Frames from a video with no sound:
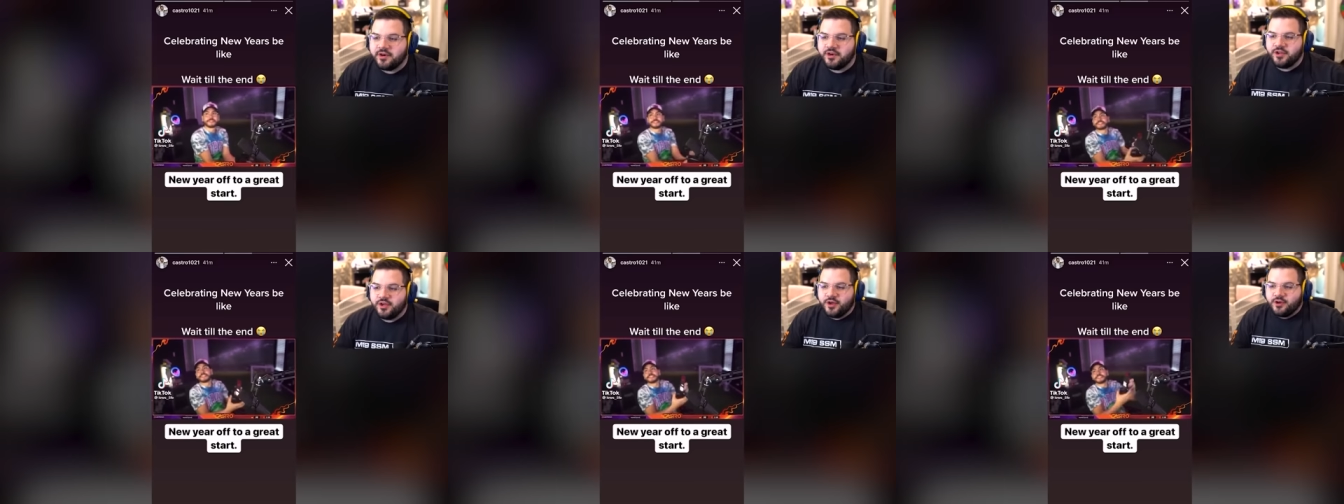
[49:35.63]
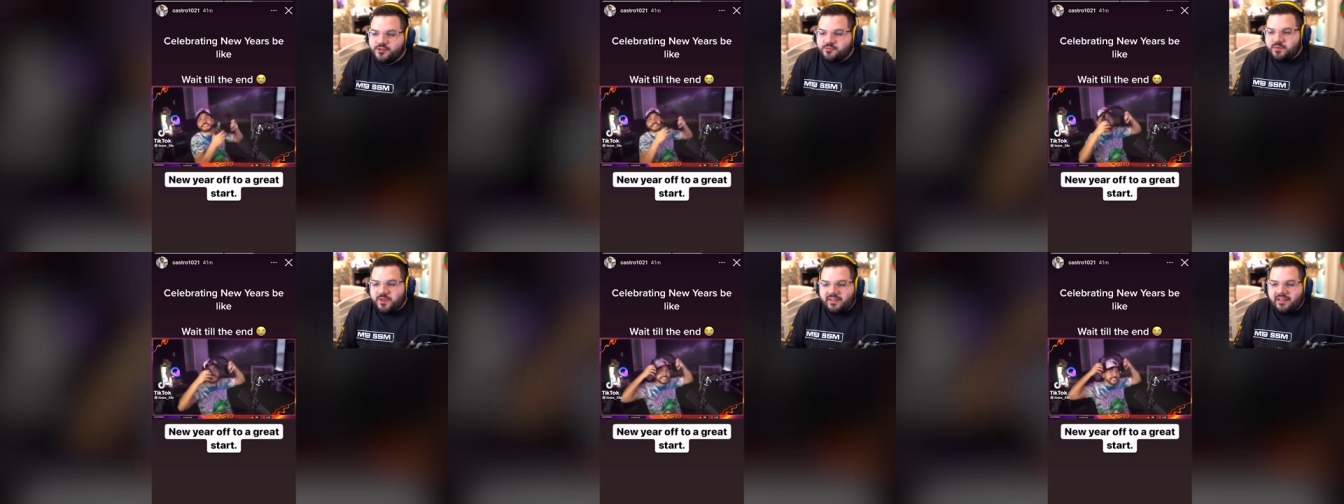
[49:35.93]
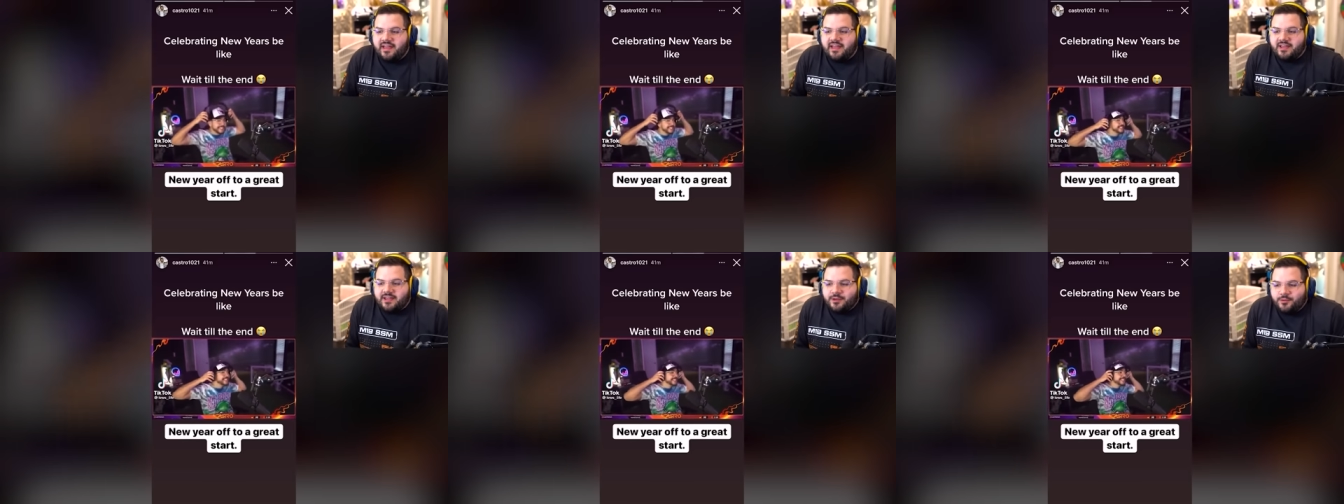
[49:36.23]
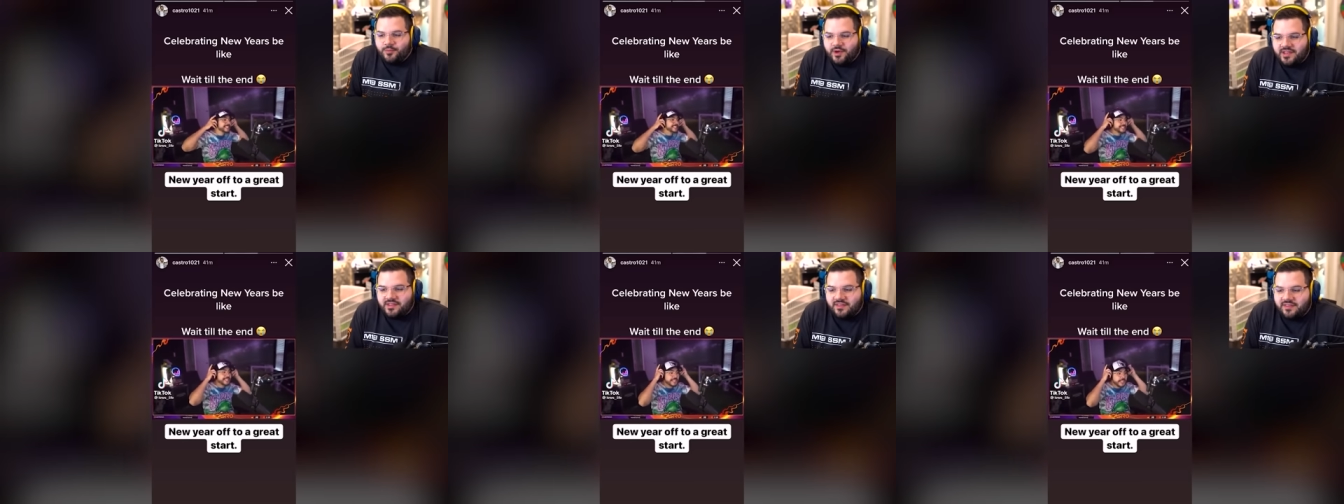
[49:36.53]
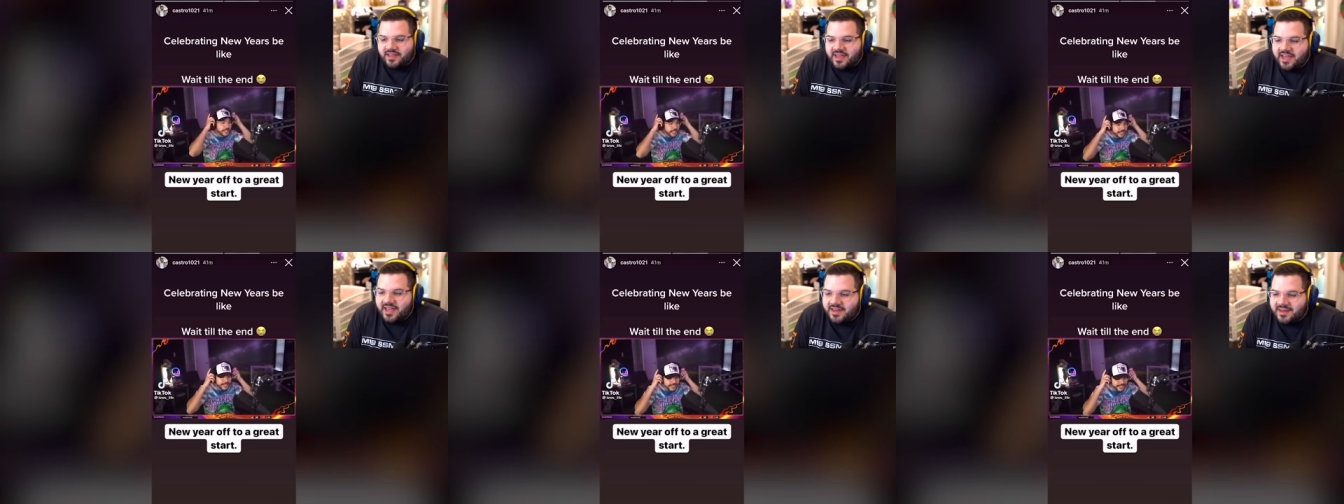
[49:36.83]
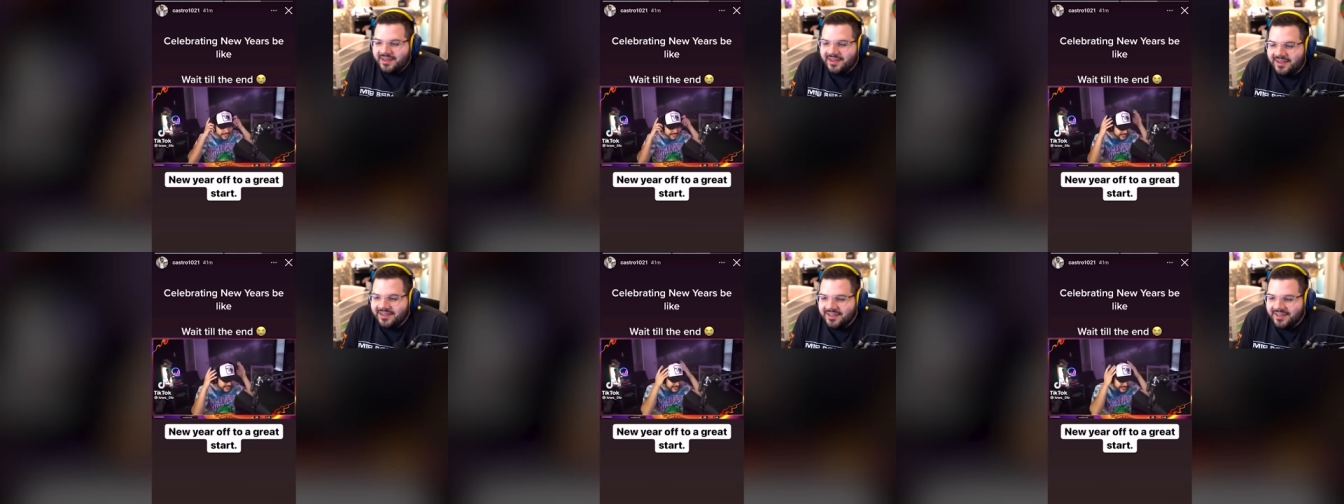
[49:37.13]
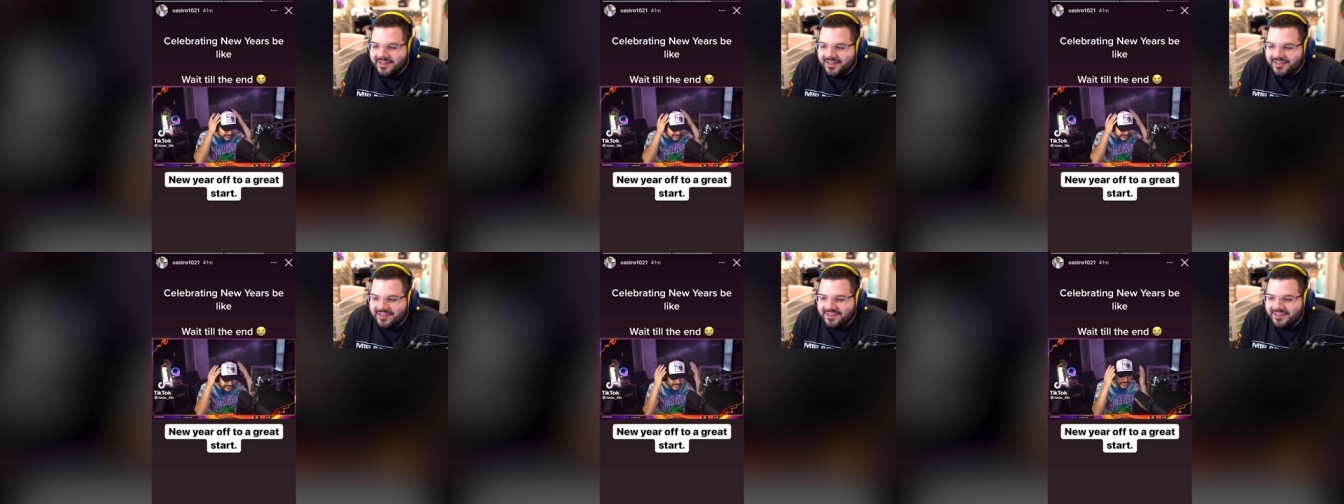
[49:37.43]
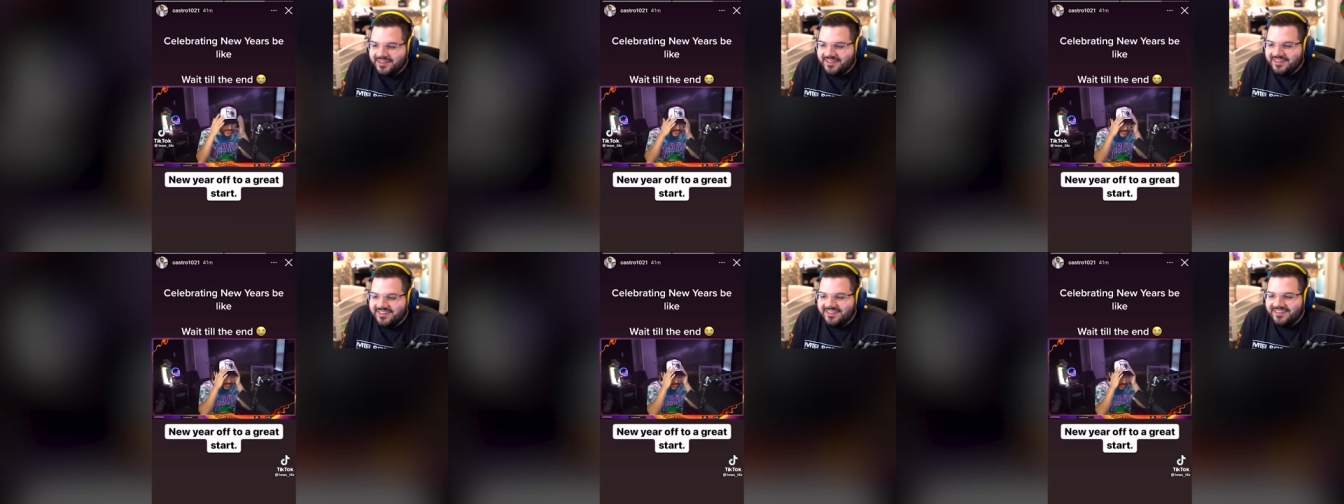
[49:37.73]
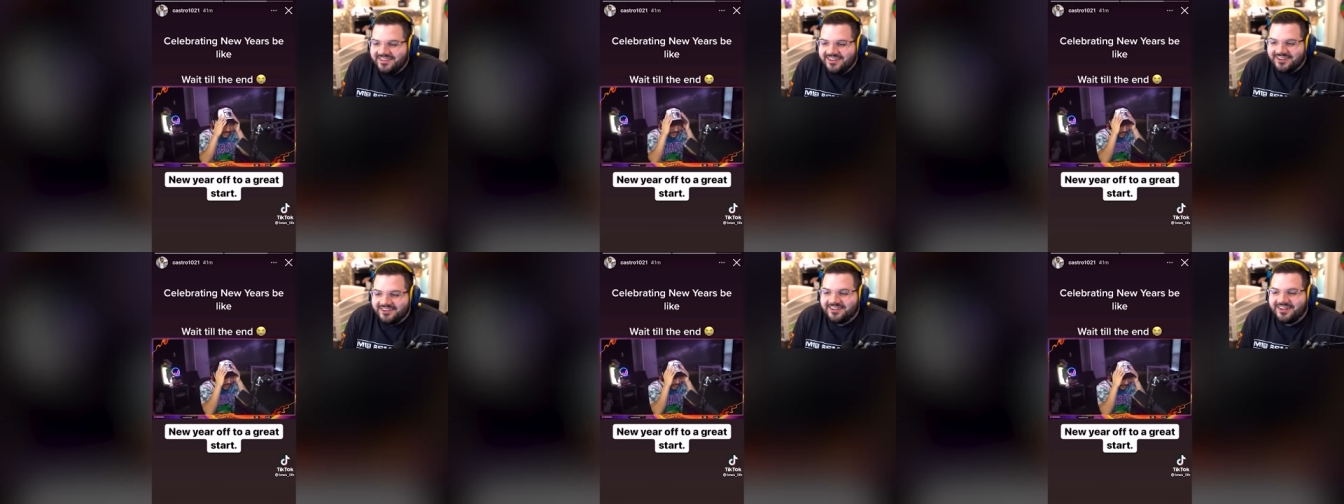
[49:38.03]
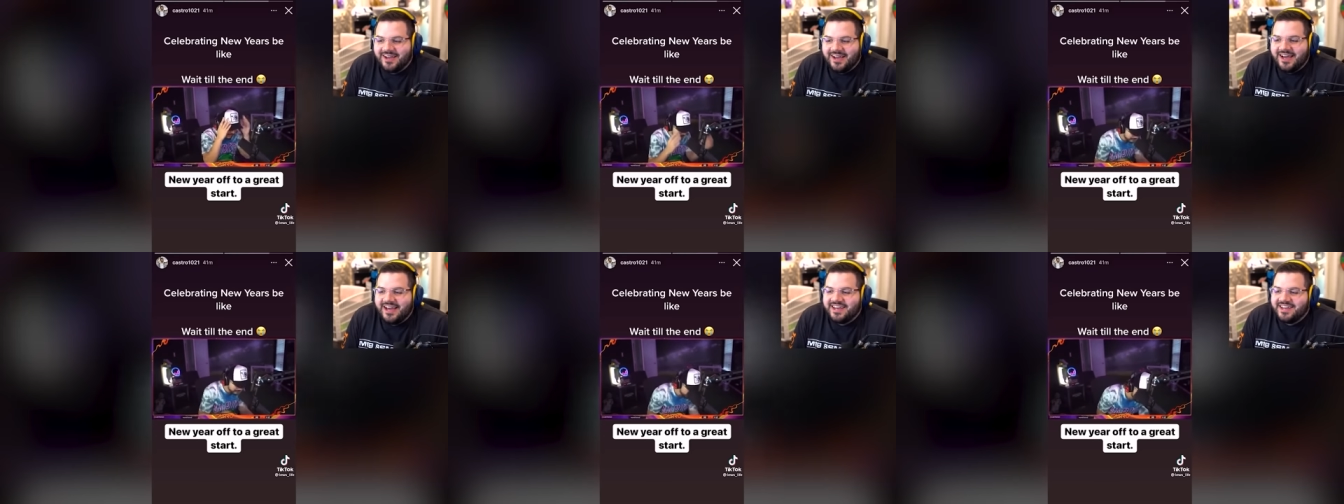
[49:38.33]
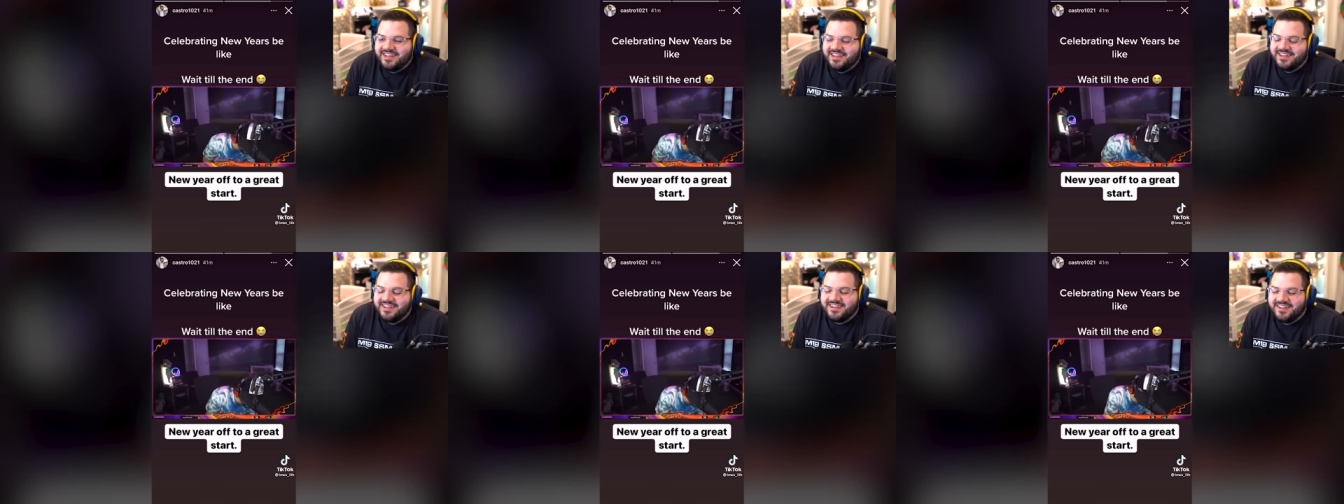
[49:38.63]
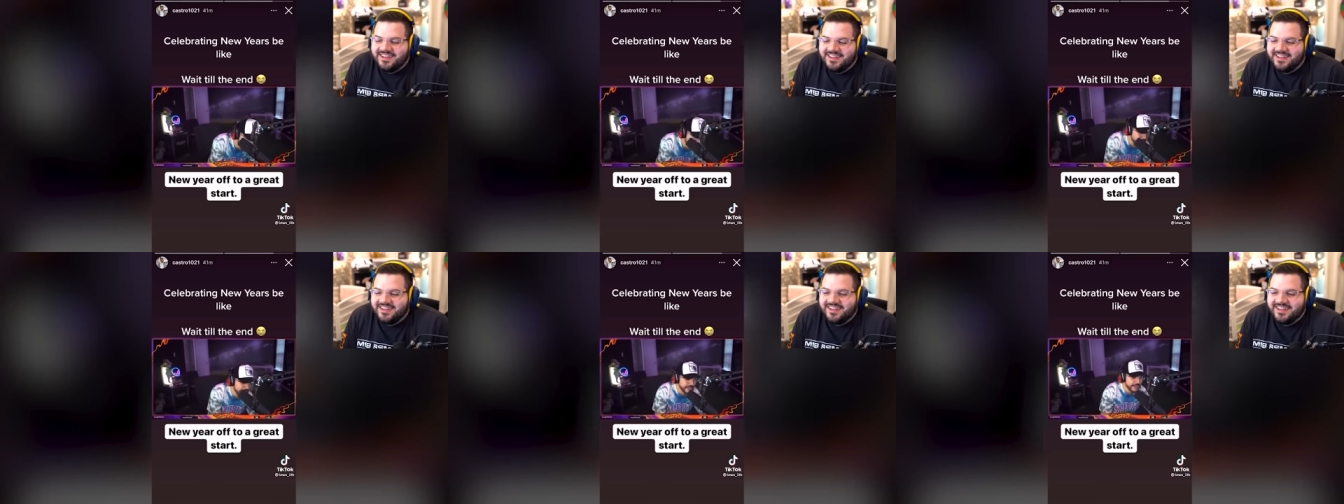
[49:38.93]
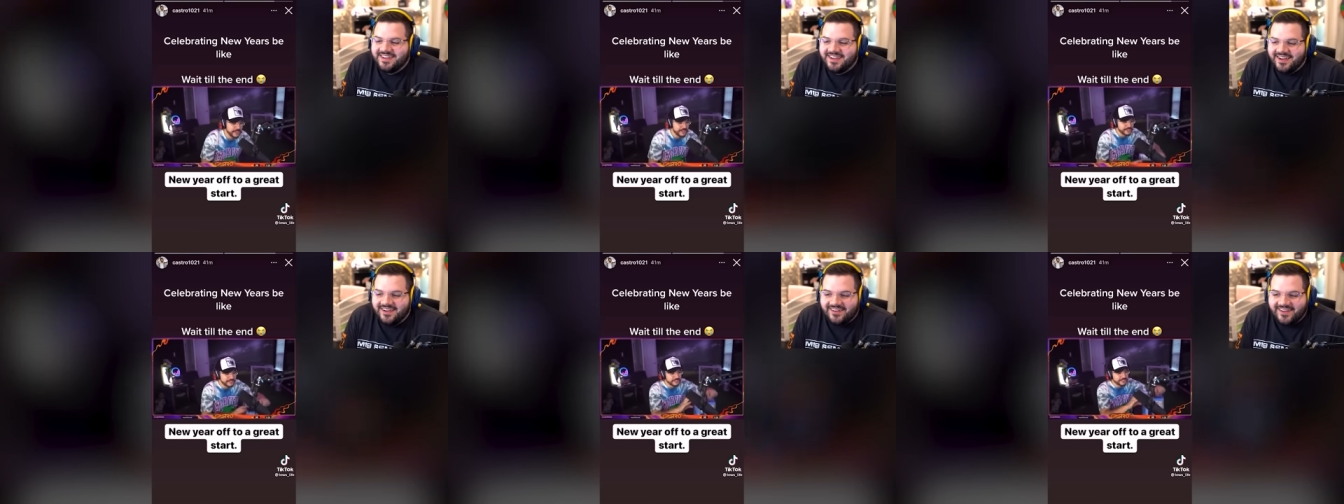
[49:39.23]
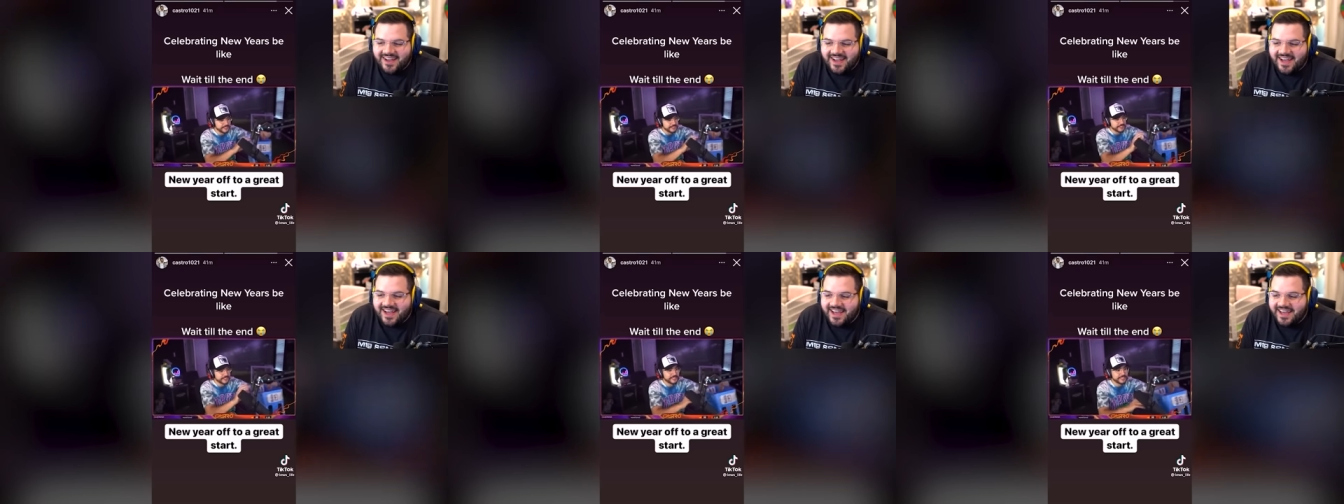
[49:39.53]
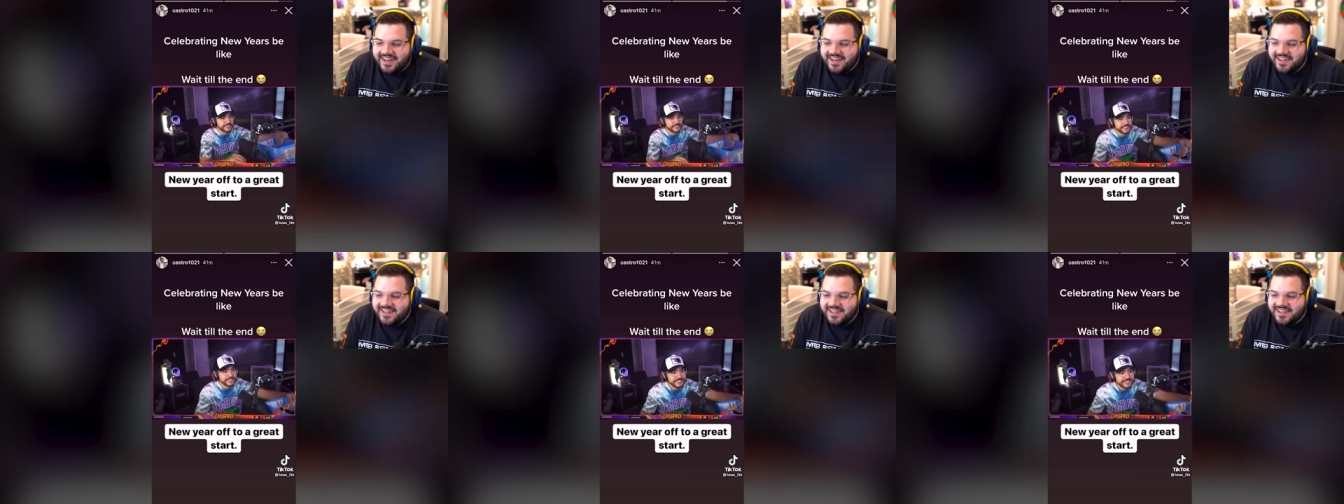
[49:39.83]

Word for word: New Year's, be like, wait till the end. Oh God. Oh God.